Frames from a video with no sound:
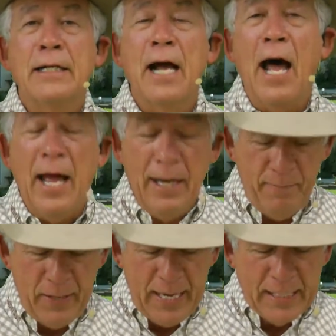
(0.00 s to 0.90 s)
God
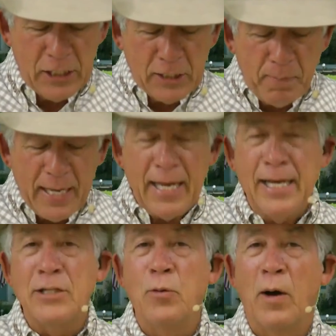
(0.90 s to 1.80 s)
is
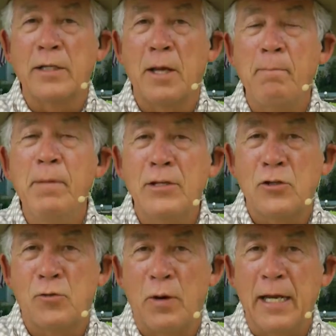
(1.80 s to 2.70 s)
speaking to us a
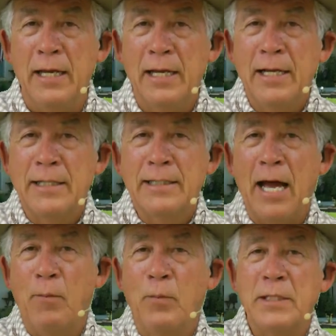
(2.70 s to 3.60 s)
mystery
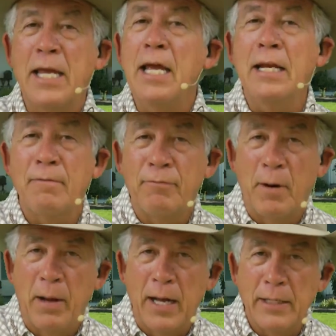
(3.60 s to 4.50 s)
that was hidden
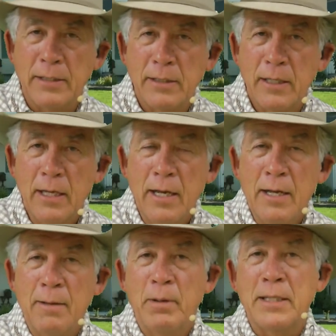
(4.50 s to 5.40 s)
from us.
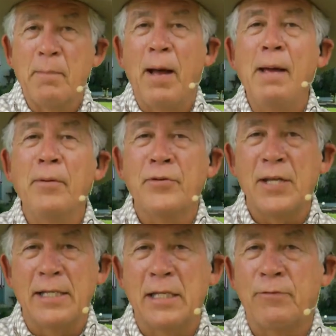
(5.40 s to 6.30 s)
But the Bible
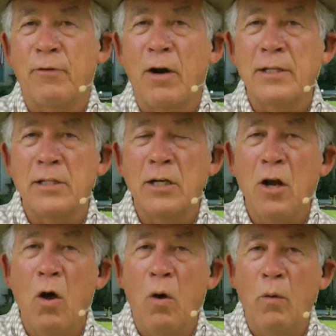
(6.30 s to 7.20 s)
says it's for us to
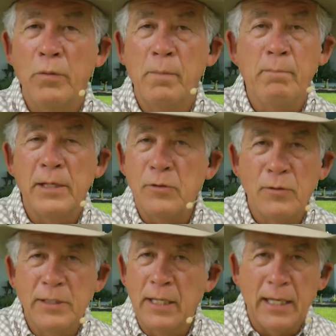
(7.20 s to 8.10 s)
know the
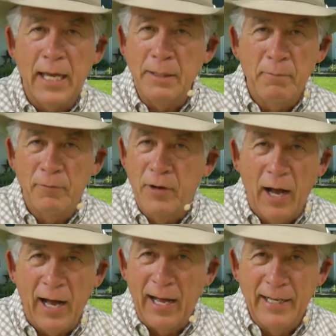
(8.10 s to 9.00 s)
mysteries of the kingdom of
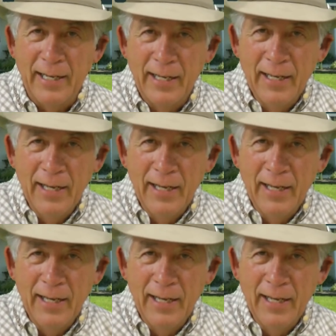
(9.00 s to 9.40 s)
God.